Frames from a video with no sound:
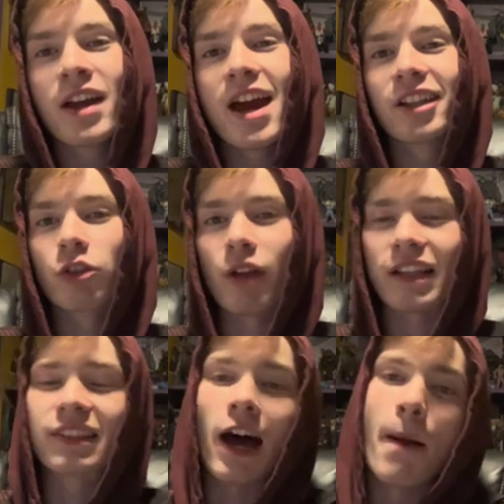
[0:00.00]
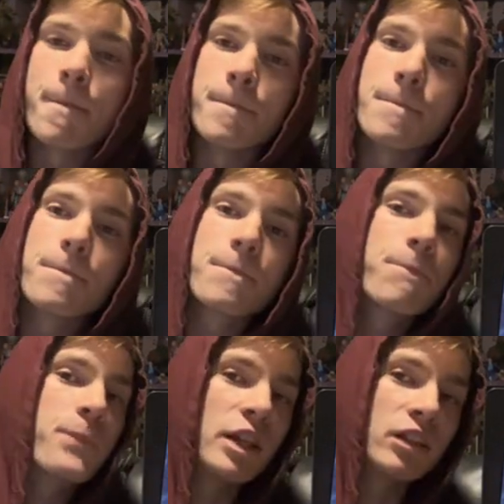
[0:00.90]
And until next time,
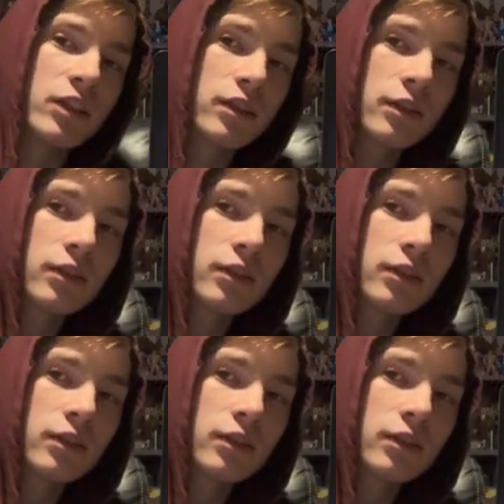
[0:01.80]
peace.